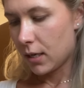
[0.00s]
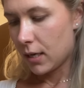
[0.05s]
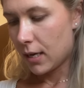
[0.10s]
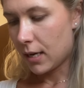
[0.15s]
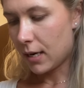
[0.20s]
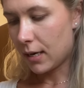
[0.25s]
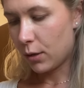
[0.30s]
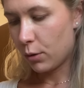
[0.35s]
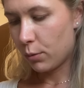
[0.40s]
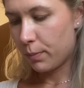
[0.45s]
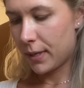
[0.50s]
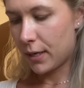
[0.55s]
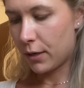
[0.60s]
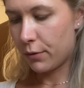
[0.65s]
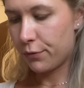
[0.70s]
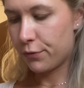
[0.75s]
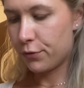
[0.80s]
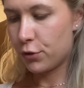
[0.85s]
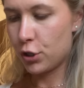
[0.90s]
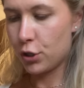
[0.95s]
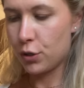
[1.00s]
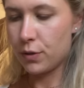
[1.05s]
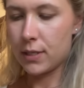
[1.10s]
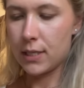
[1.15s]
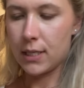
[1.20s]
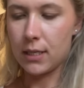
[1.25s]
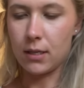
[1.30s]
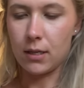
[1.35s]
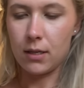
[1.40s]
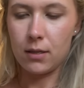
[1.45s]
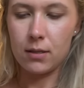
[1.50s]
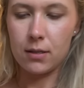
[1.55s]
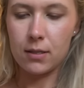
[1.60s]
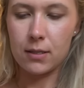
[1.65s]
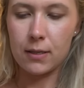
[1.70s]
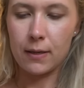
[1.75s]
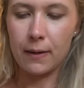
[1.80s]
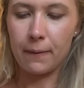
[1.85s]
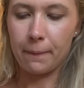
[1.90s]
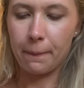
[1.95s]
a little bit of
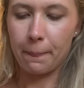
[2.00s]
juiciness.